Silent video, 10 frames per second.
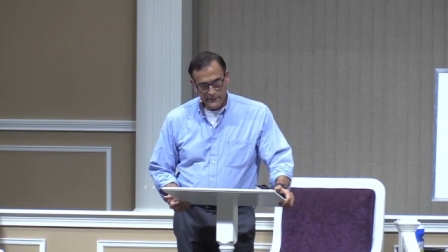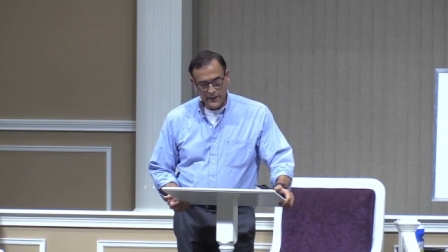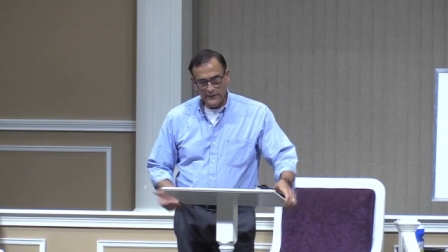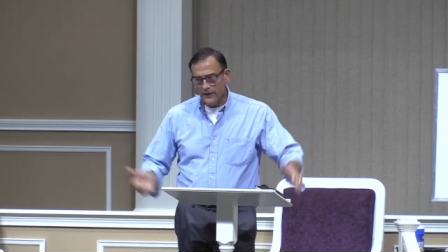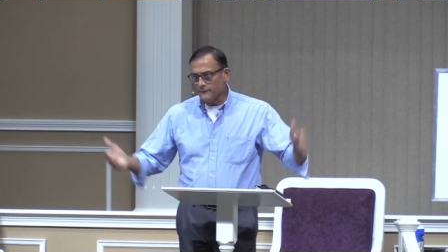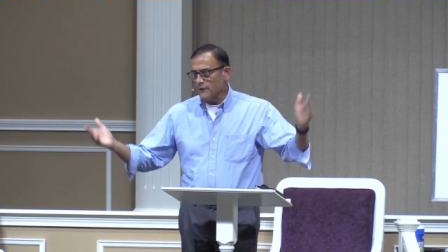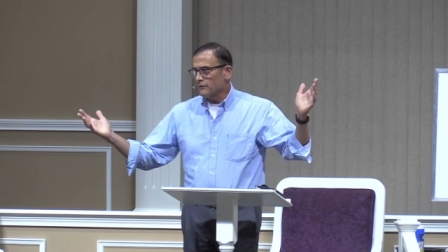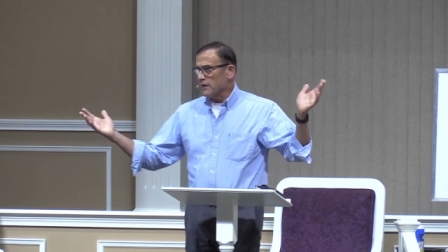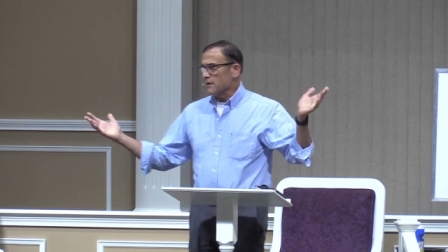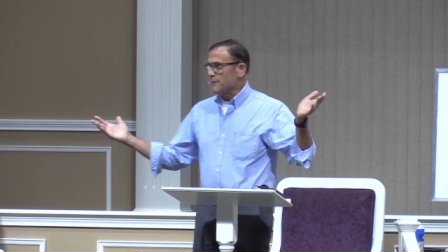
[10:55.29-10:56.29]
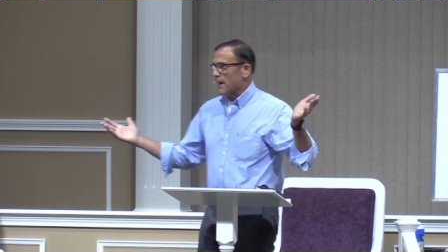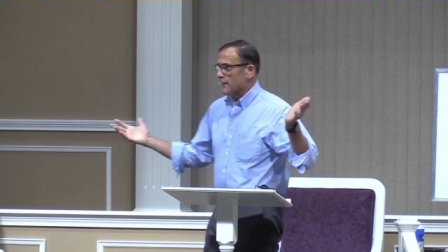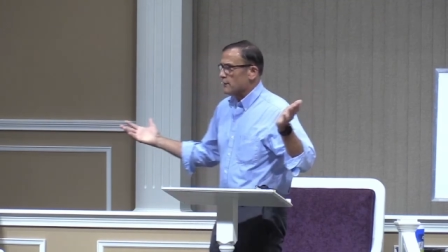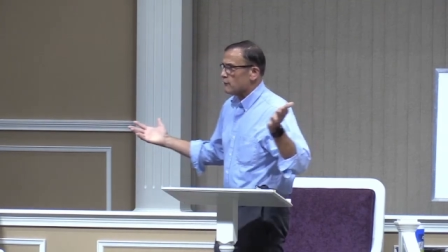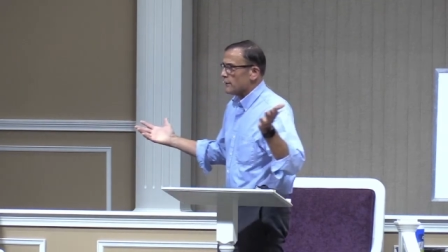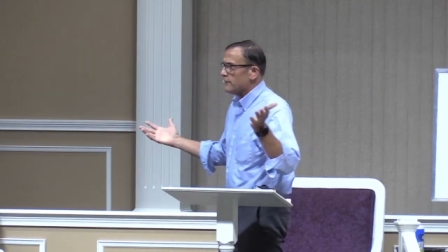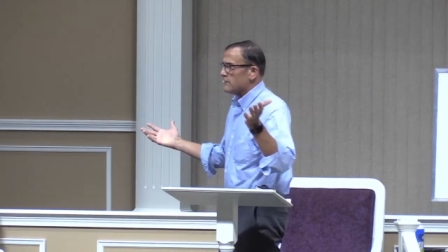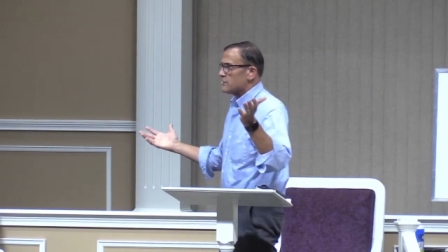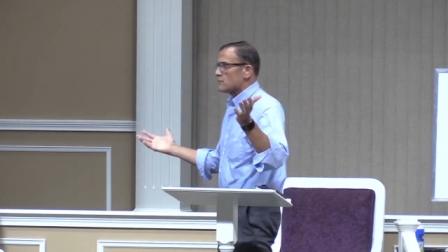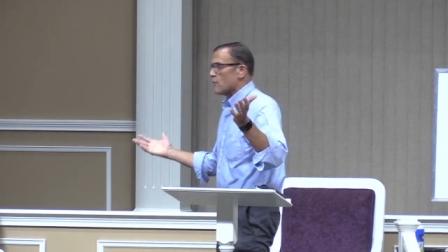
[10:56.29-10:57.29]
I mean, if you think about it, you read
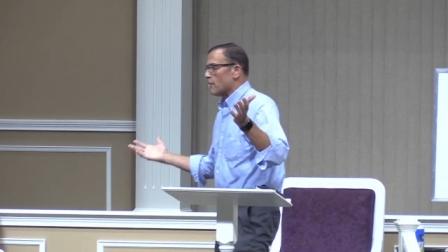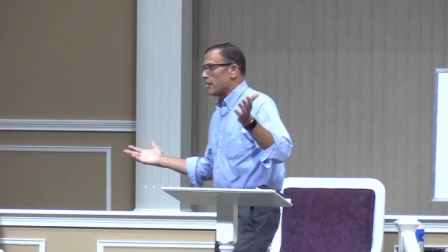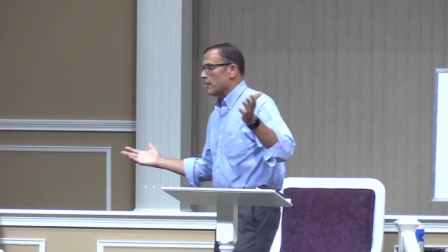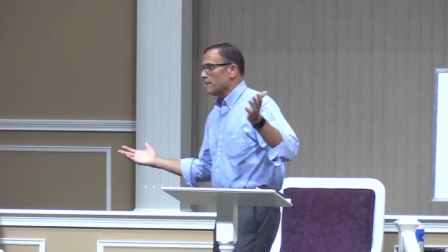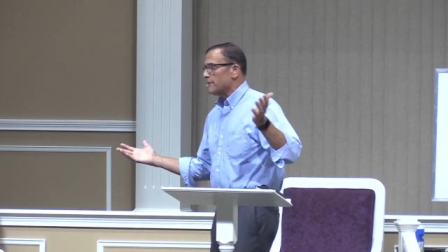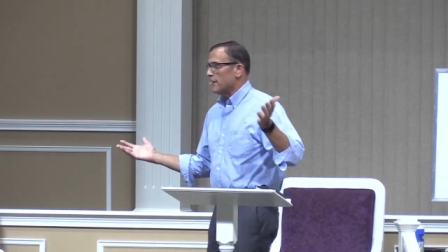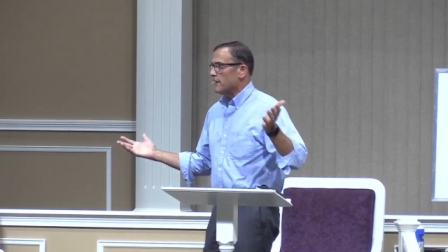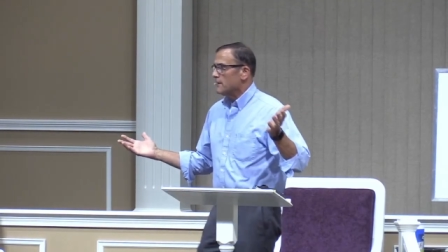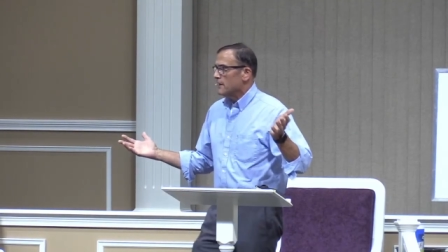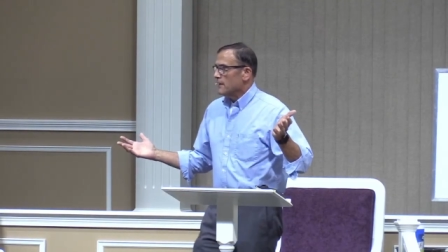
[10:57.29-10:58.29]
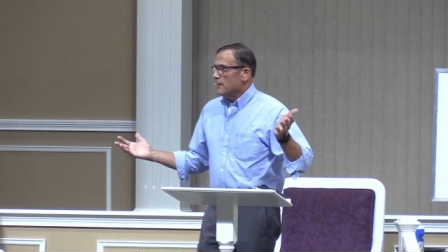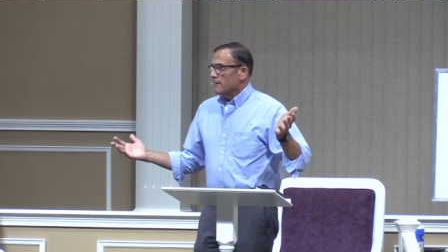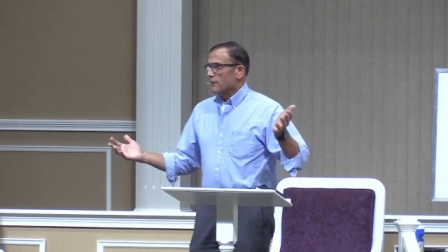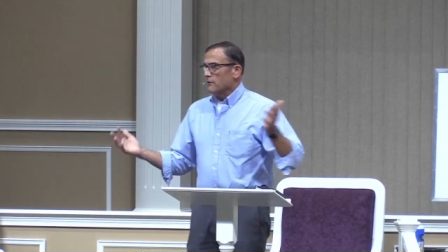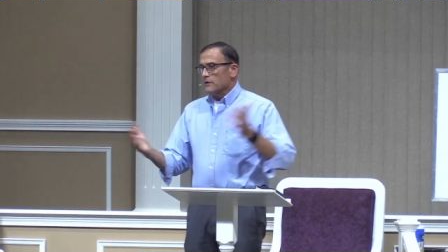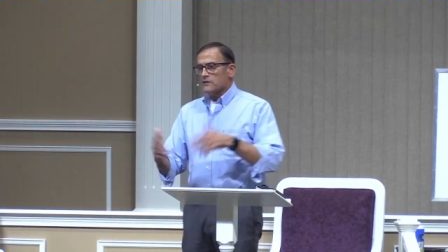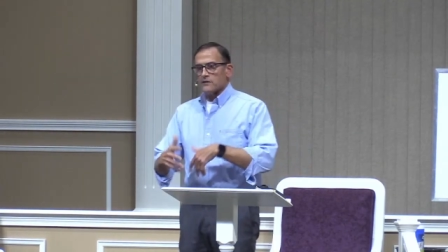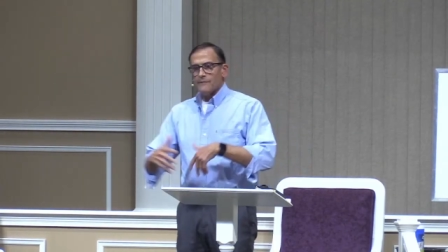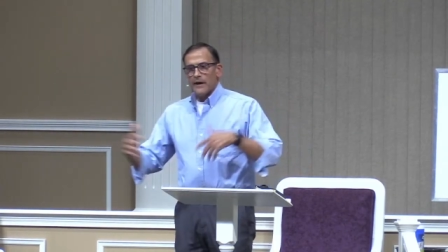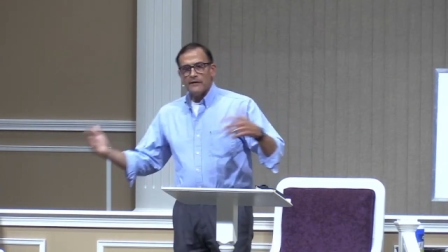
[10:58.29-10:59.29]
the story of the the Good
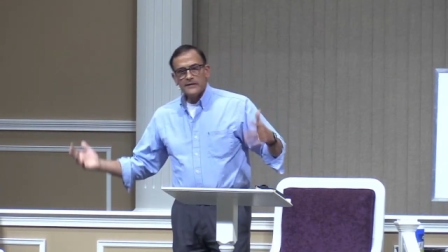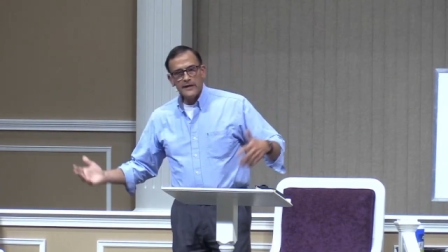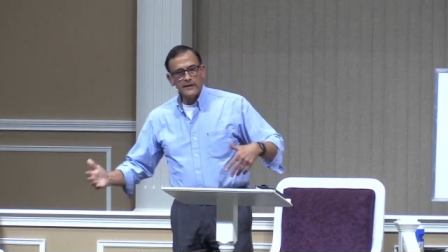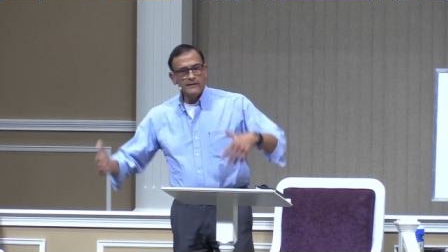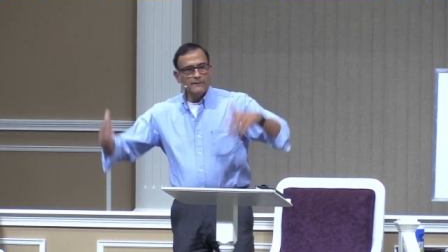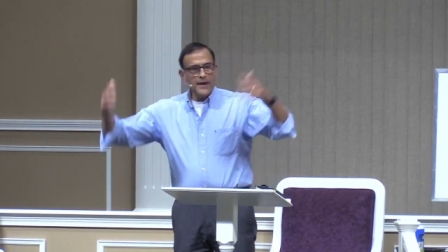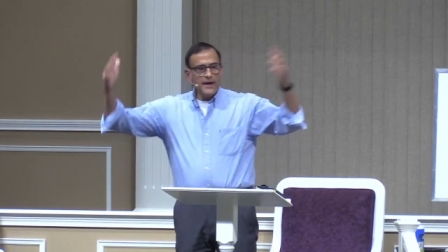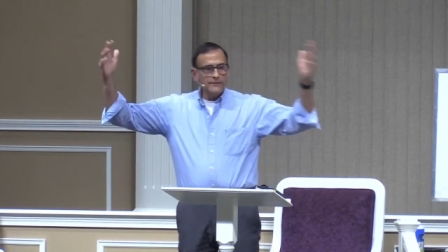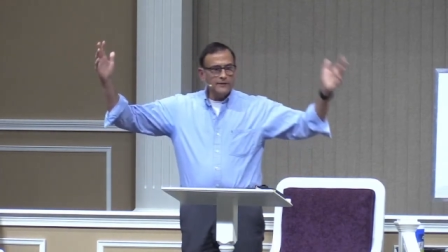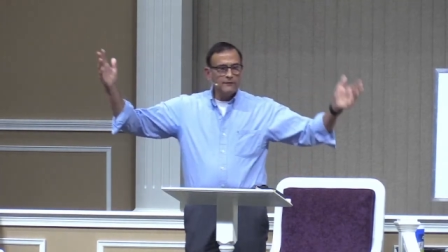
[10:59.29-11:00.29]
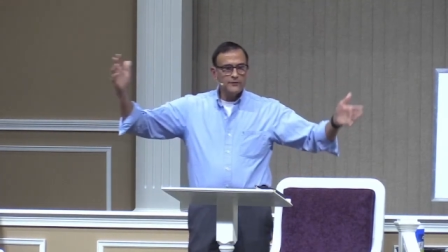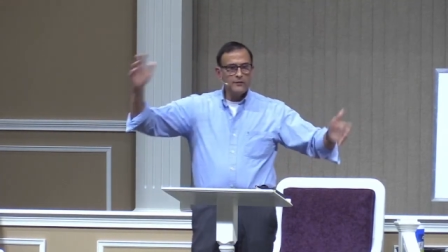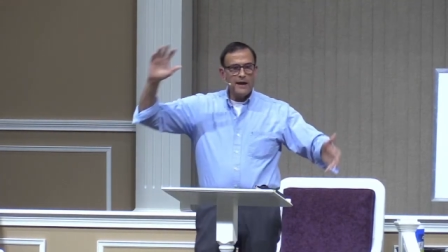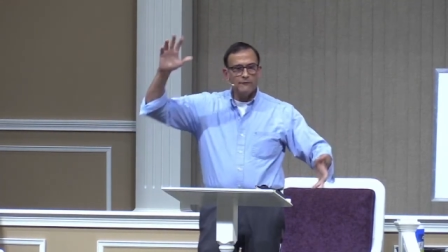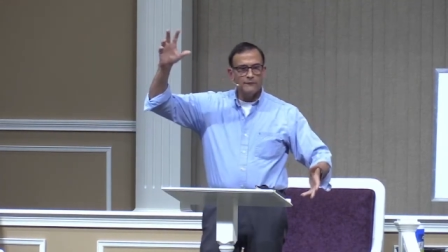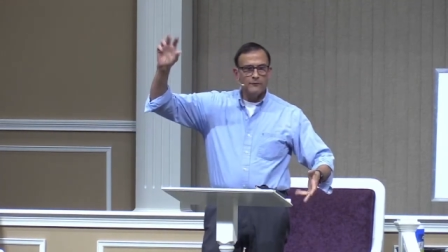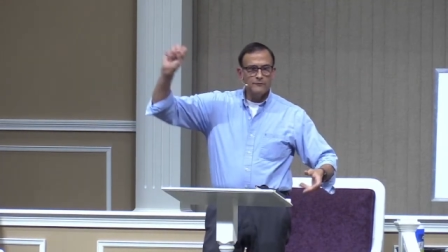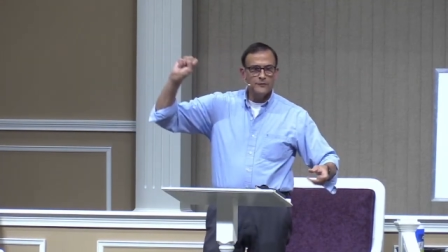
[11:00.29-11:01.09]
Samaritan and the man that traveled from